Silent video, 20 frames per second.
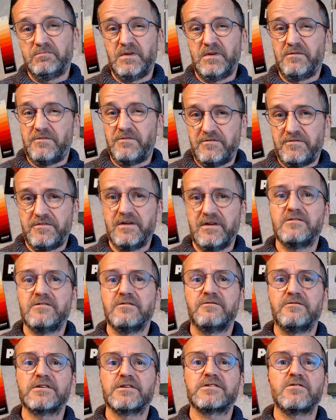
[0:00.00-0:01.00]
If you think
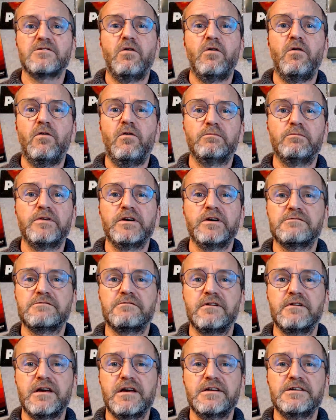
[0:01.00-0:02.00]
of this Hall-Petch
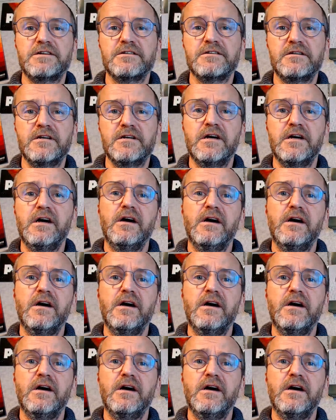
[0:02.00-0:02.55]
relation,